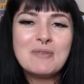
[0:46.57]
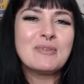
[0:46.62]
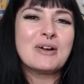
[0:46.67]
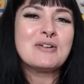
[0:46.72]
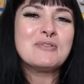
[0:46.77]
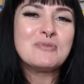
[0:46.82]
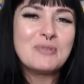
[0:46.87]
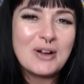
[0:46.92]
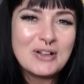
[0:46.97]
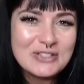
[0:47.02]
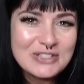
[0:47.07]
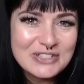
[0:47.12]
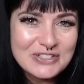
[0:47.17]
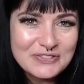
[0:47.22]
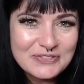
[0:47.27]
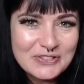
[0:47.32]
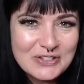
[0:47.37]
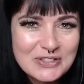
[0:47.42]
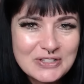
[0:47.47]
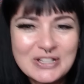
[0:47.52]
my
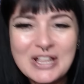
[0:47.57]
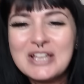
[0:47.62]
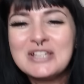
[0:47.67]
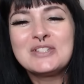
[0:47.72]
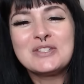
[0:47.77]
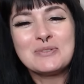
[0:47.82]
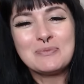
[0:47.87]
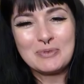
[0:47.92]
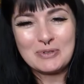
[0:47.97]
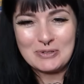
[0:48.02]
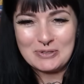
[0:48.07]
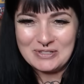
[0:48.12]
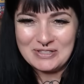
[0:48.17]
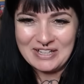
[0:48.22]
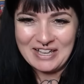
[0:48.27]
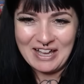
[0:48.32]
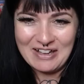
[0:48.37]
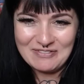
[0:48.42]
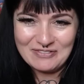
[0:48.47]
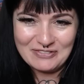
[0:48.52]
wonderful supporter
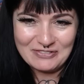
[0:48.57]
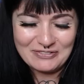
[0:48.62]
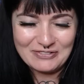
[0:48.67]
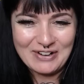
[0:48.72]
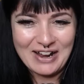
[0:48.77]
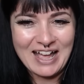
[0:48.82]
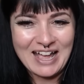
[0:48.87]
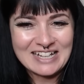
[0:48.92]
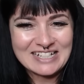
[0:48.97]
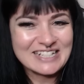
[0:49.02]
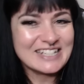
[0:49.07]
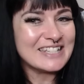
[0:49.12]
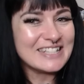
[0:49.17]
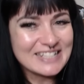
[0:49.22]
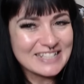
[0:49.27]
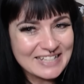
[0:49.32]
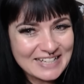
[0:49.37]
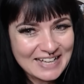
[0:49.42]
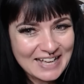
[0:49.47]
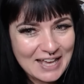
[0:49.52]
and friend,
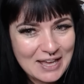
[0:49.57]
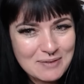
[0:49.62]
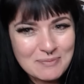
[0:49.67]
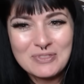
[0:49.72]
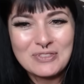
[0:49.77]
Skip.